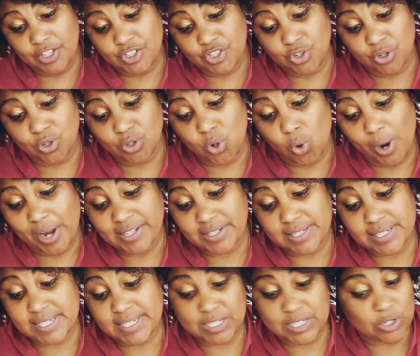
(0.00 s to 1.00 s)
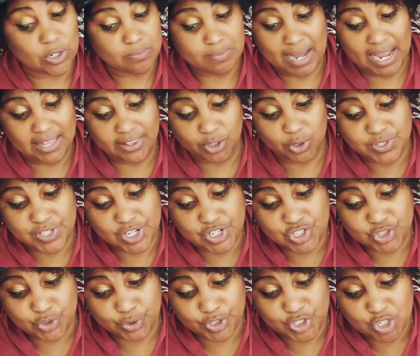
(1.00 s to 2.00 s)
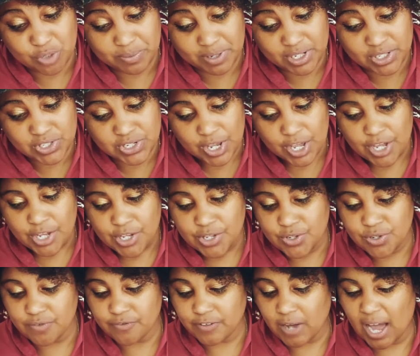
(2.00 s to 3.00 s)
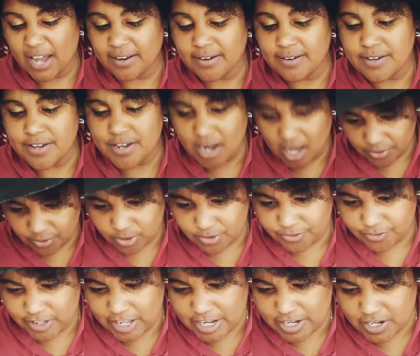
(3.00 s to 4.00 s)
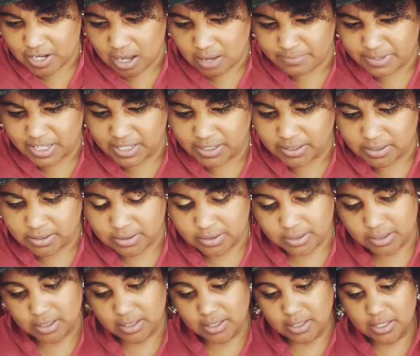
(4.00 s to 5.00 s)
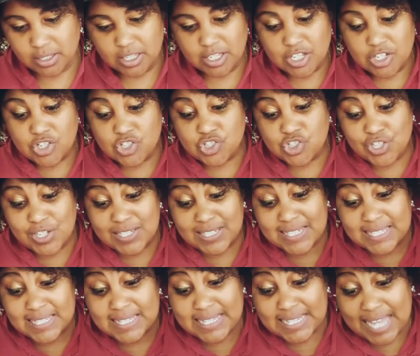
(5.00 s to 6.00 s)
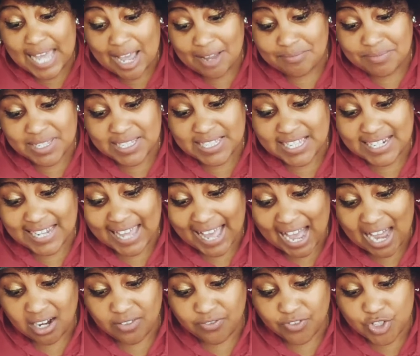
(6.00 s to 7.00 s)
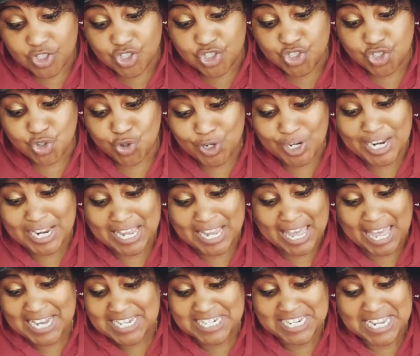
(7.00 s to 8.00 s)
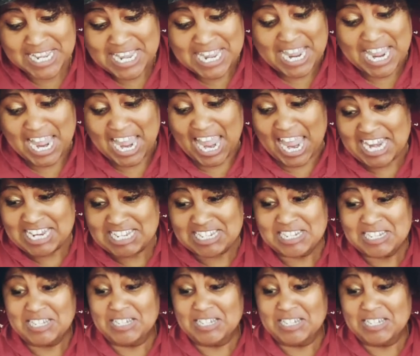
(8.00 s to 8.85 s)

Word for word: you're going to steal my little sister, humans, you've got another thing coming. Just let me get out of this tree and. and.